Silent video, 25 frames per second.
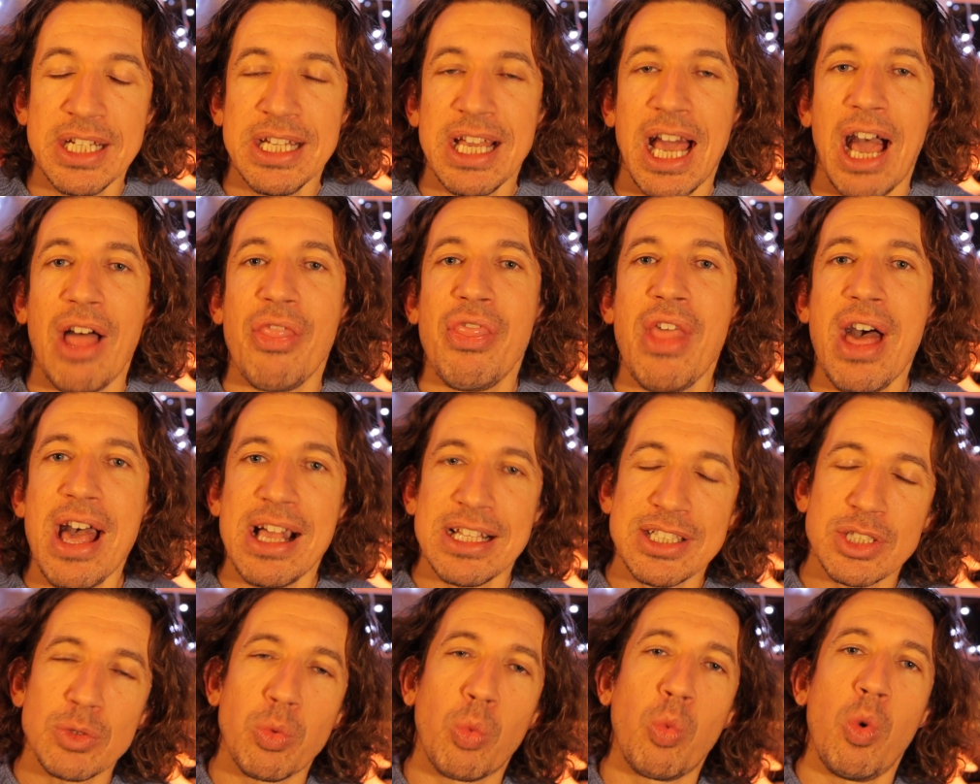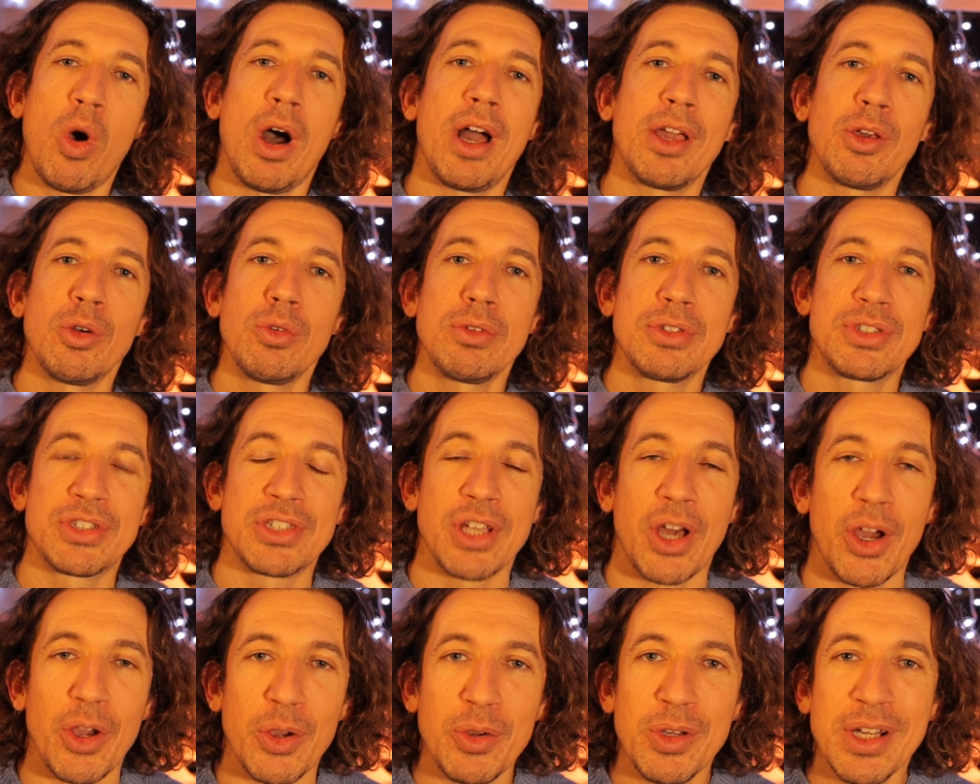And that's why
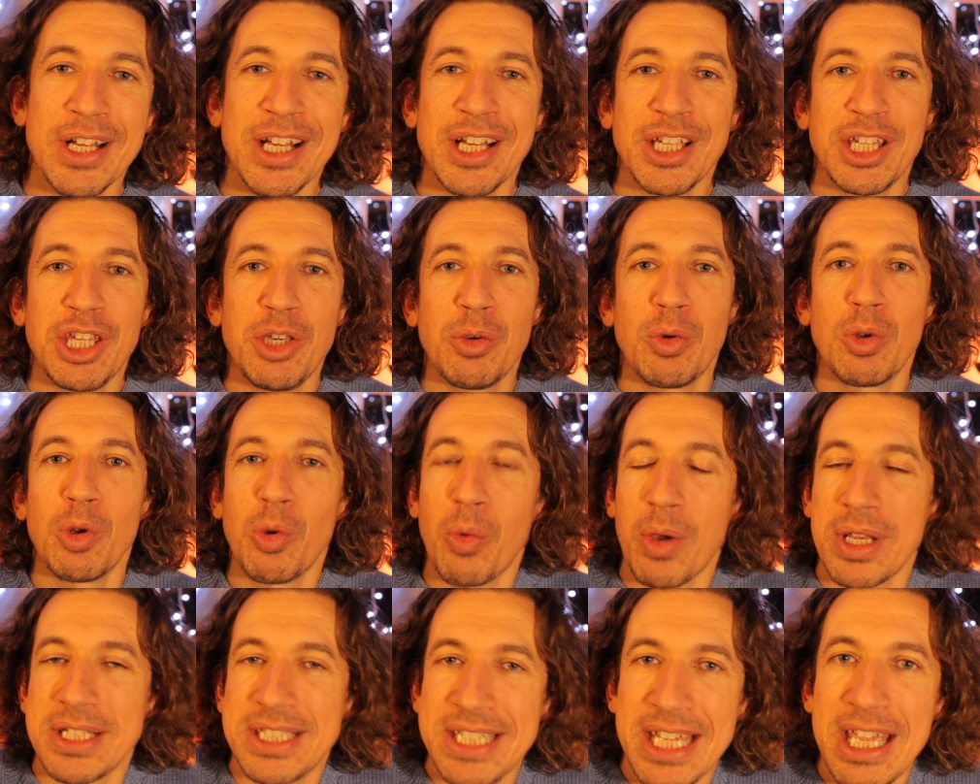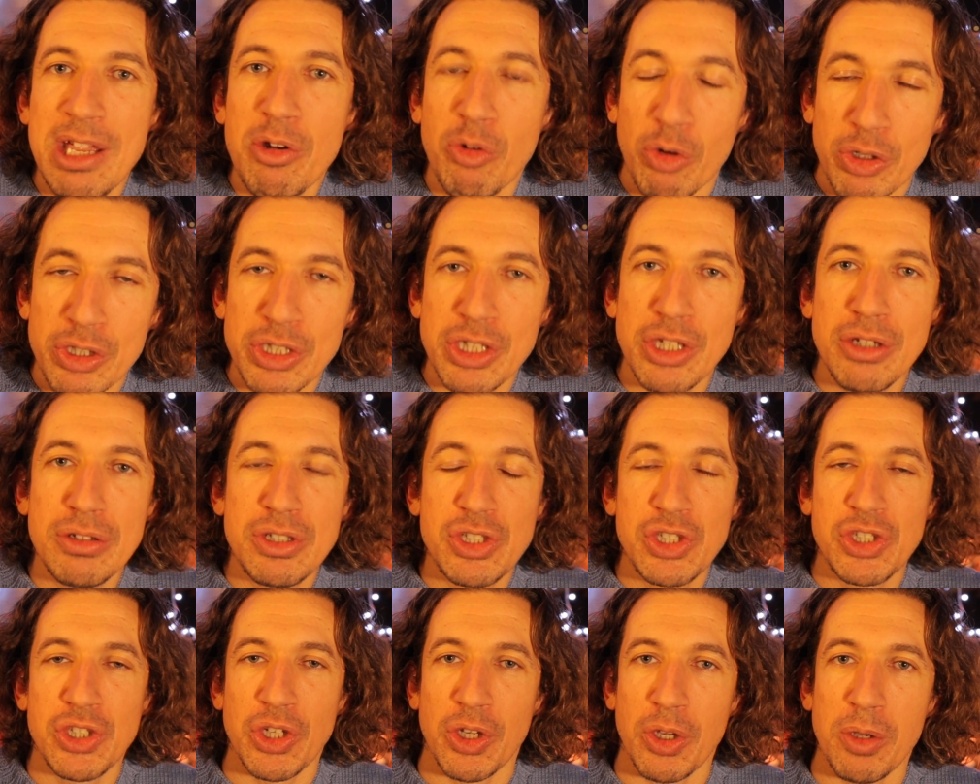also you will always hear on
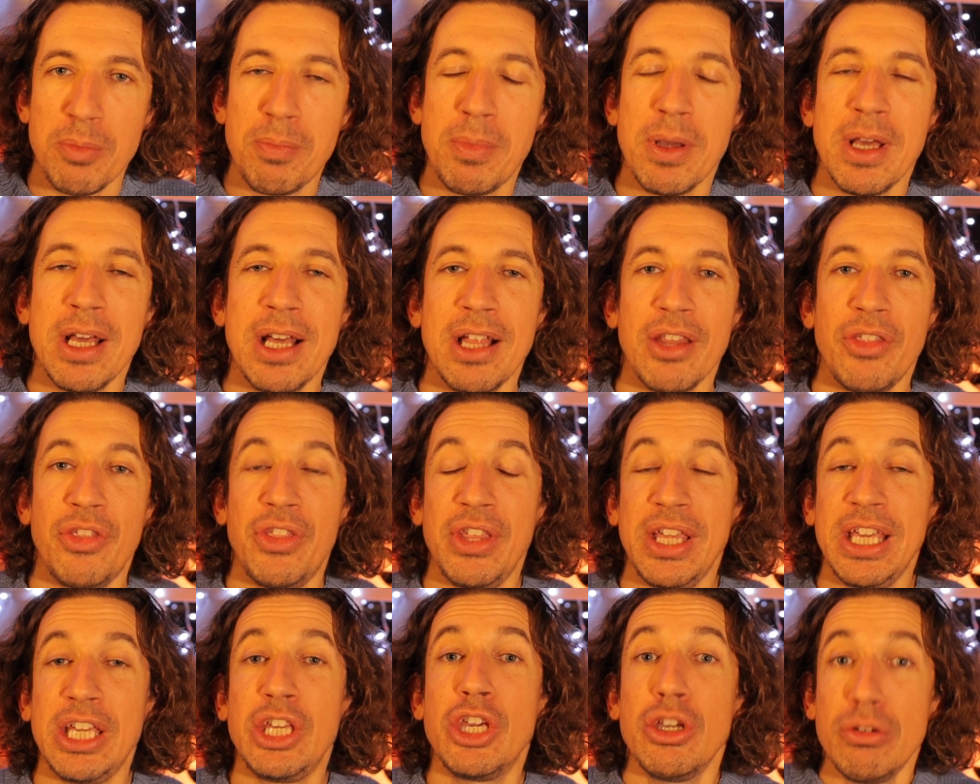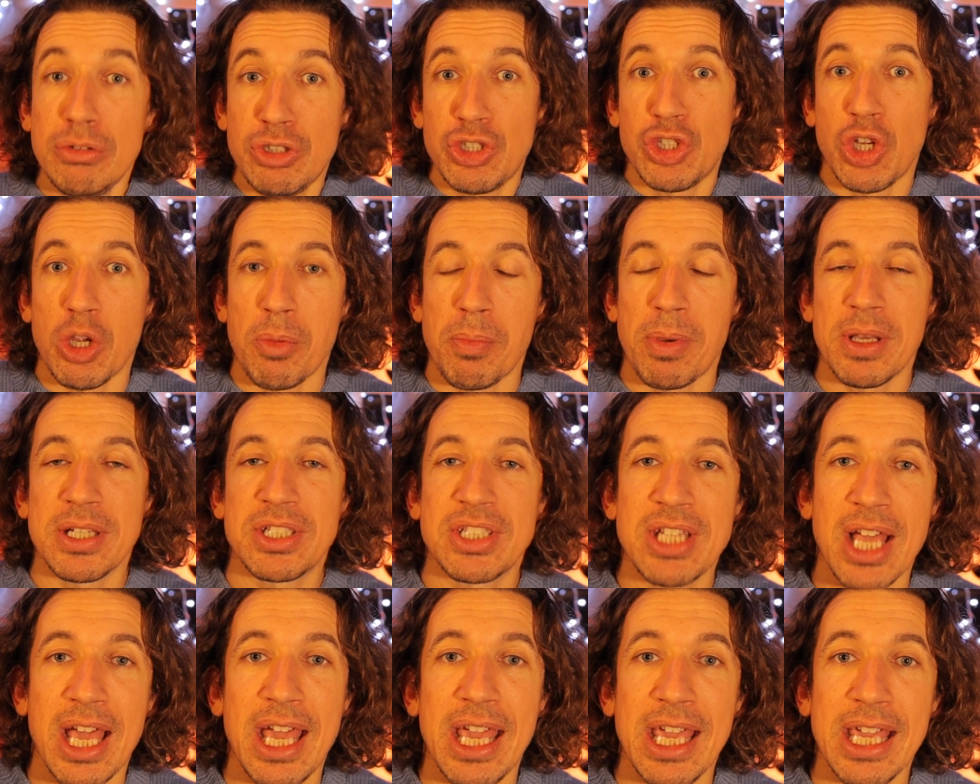YouTube the YouTuber
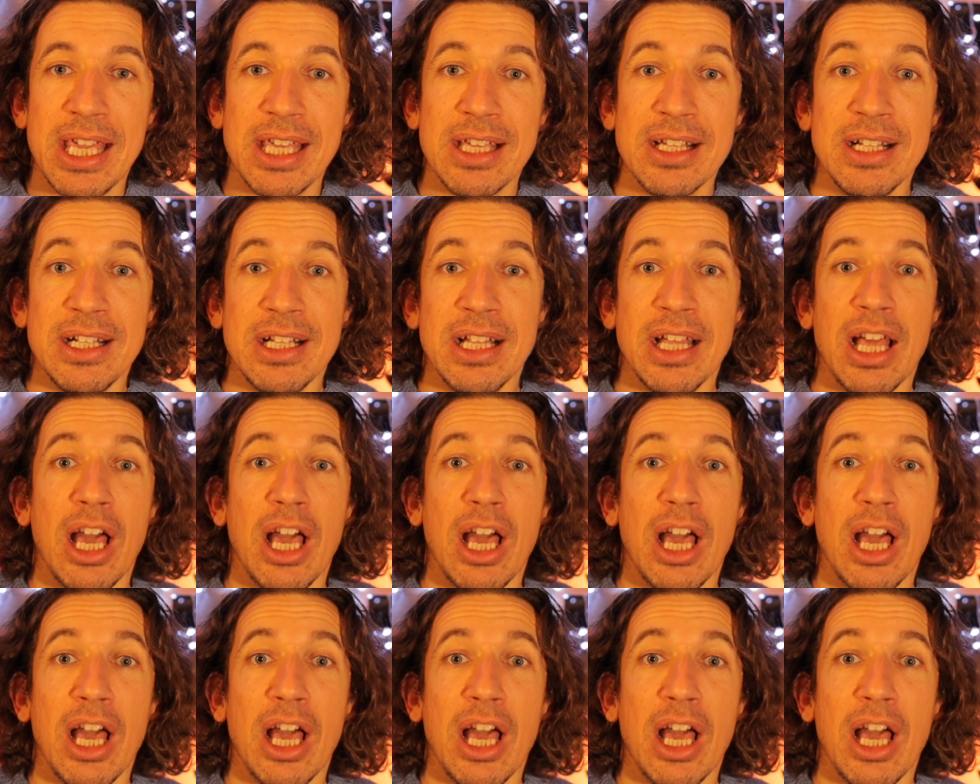saying,